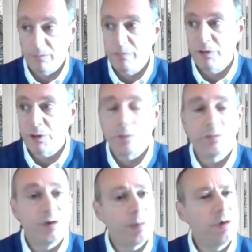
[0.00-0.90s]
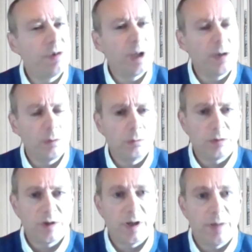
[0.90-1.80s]
resolve disputes, and there's all
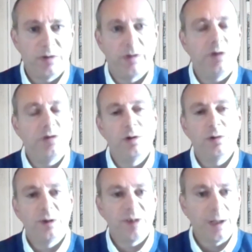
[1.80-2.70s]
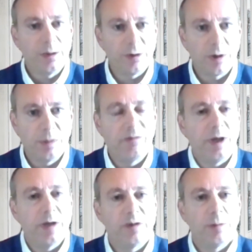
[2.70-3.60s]
types of issues that tenants could be
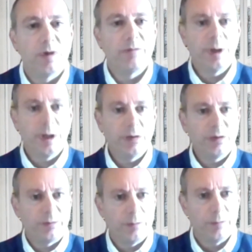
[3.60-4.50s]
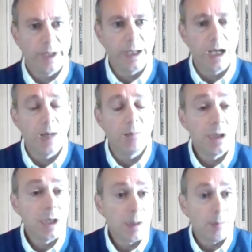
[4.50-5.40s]
facing, whether it's from the
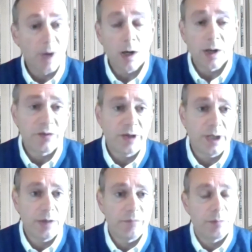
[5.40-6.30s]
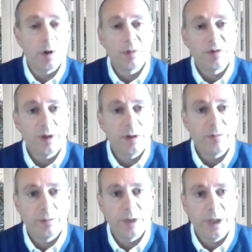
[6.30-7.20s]
marketing of the property,
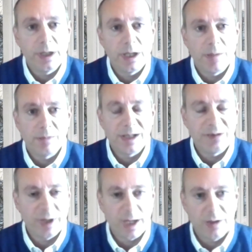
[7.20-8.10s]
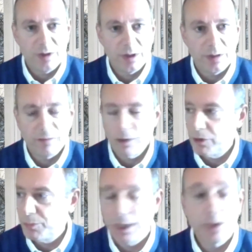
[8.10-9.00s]
from the letting agent in the
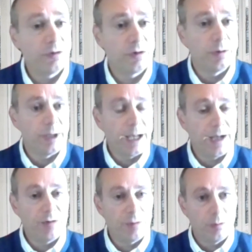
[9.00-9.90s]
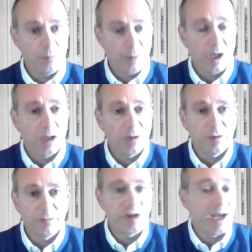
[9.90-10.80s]
first bit, to the actual part
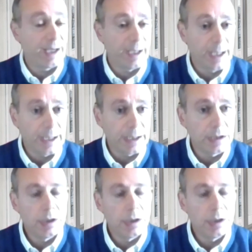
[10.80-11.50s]
of checking in,